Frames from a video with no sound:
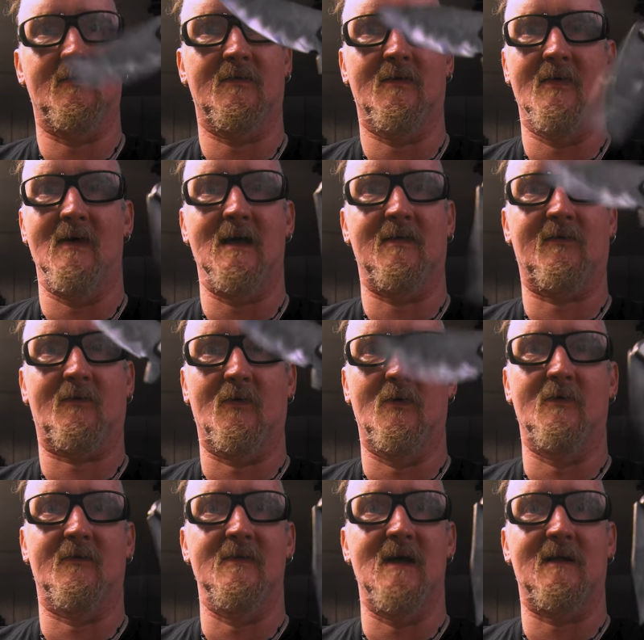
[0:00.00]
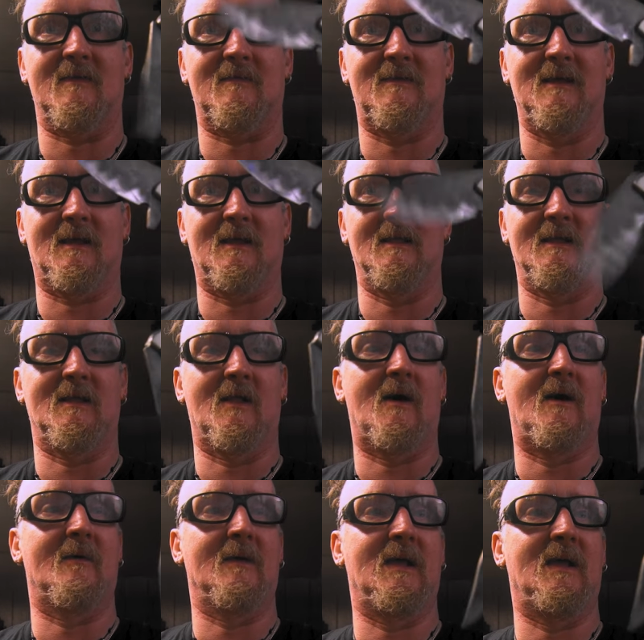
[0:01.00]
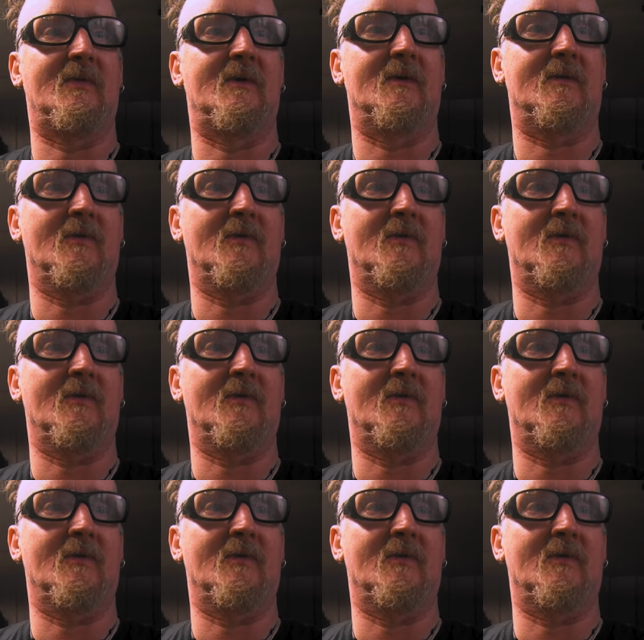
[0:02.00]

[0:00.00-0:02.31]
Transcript: So that screw's not sticking at all either.